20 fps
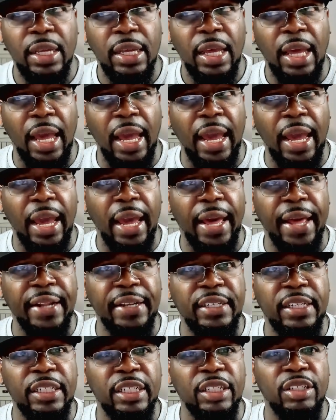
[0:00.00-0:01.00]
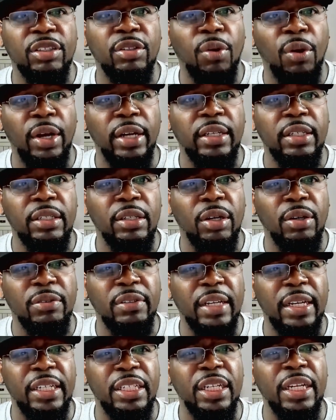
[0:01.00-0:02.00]
And she just thought, you know what I'm
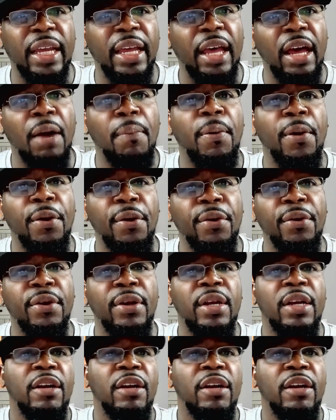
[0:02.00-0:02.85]
saying, she can help her